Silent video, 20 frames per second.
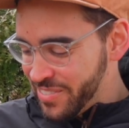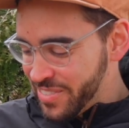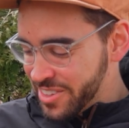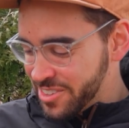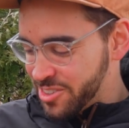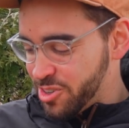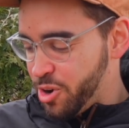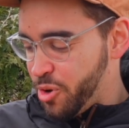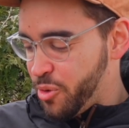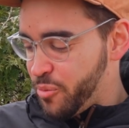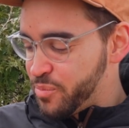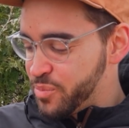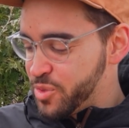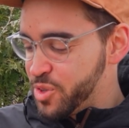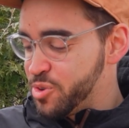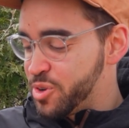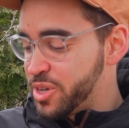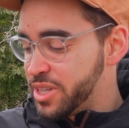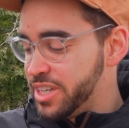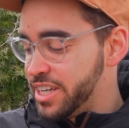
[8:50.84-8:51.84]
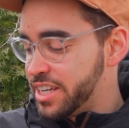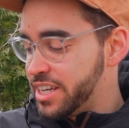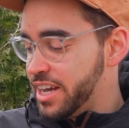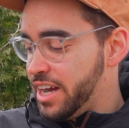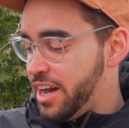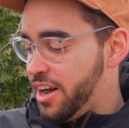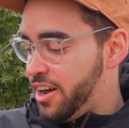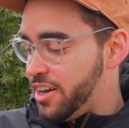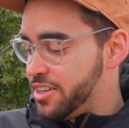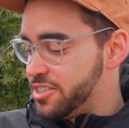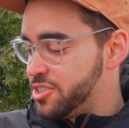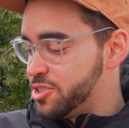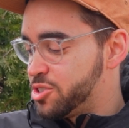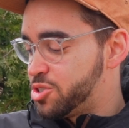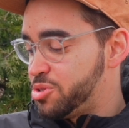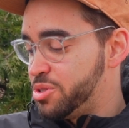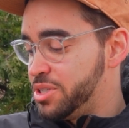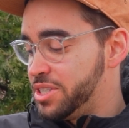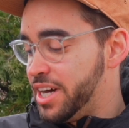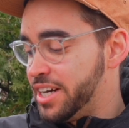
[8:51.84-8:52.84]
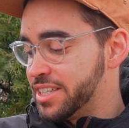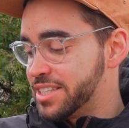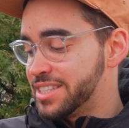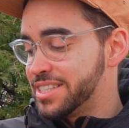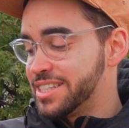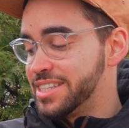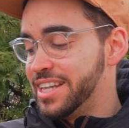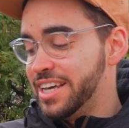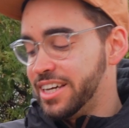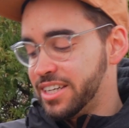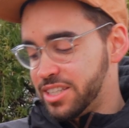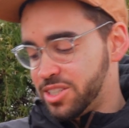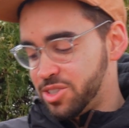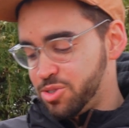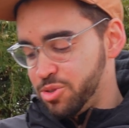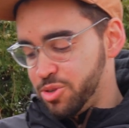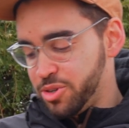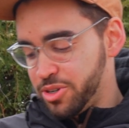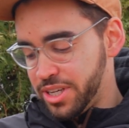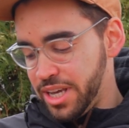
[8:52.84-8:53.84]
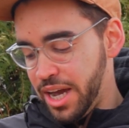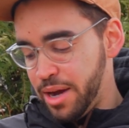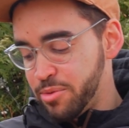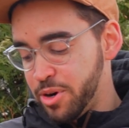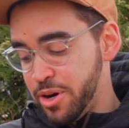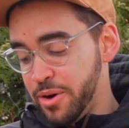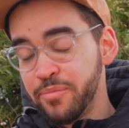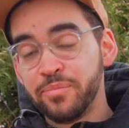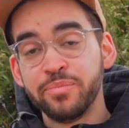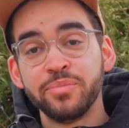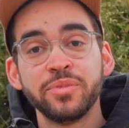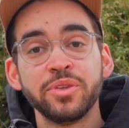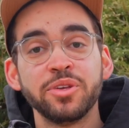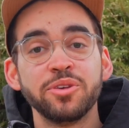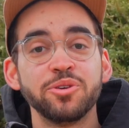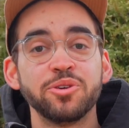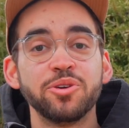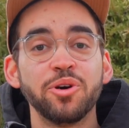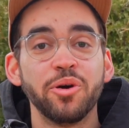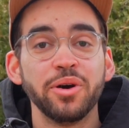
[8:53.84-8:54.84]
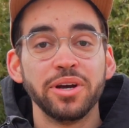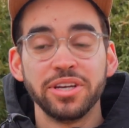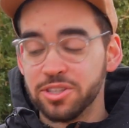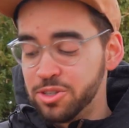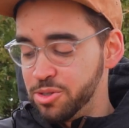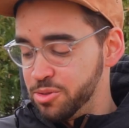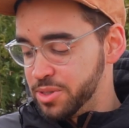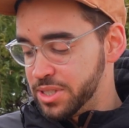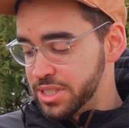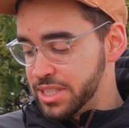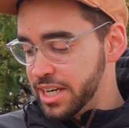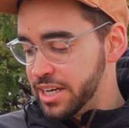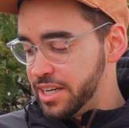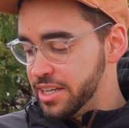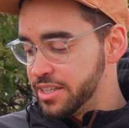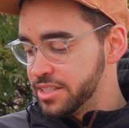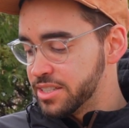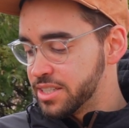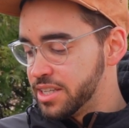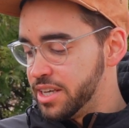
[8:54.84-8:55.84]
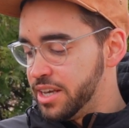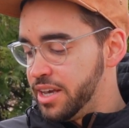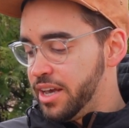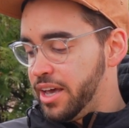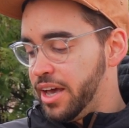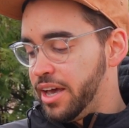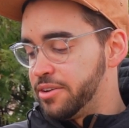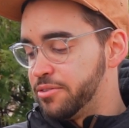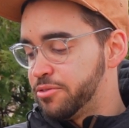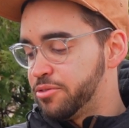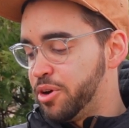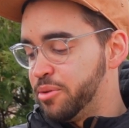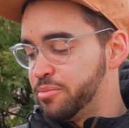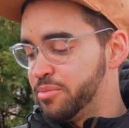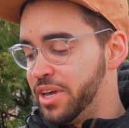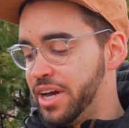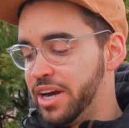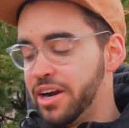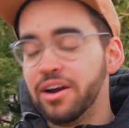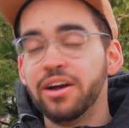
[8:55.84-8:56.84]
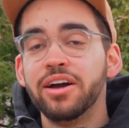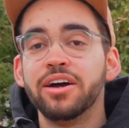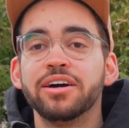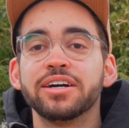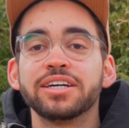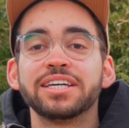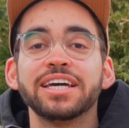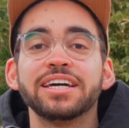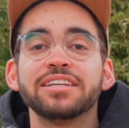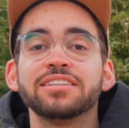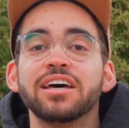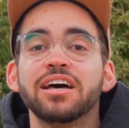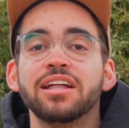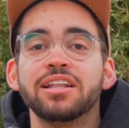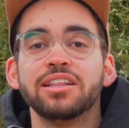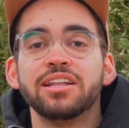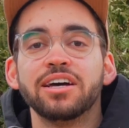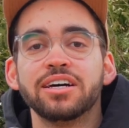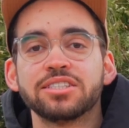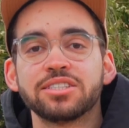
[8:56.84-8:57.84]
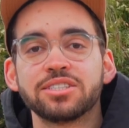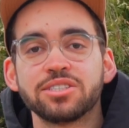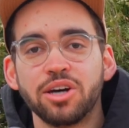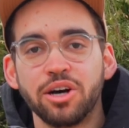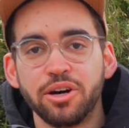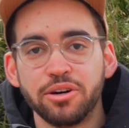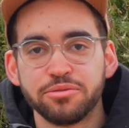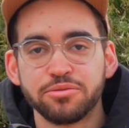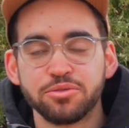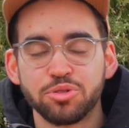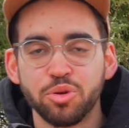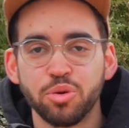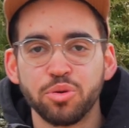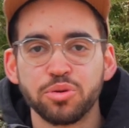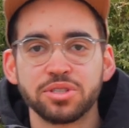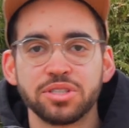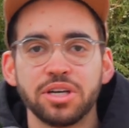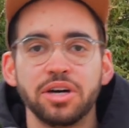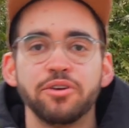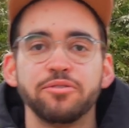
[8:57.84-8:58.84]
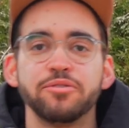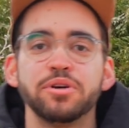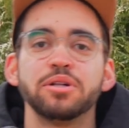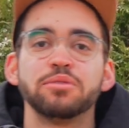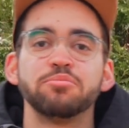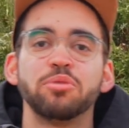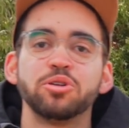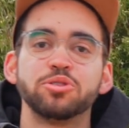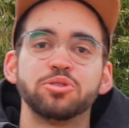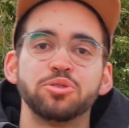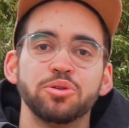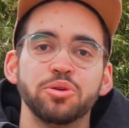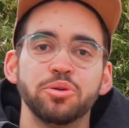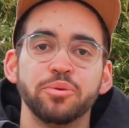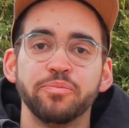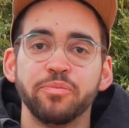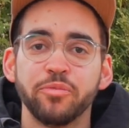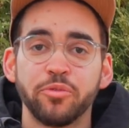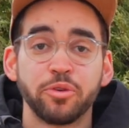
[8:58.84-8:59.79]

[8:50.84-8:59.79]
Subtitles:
So you click on the 3 dots next to your camera, you go into settings, and from there, again, lots of tools available to you.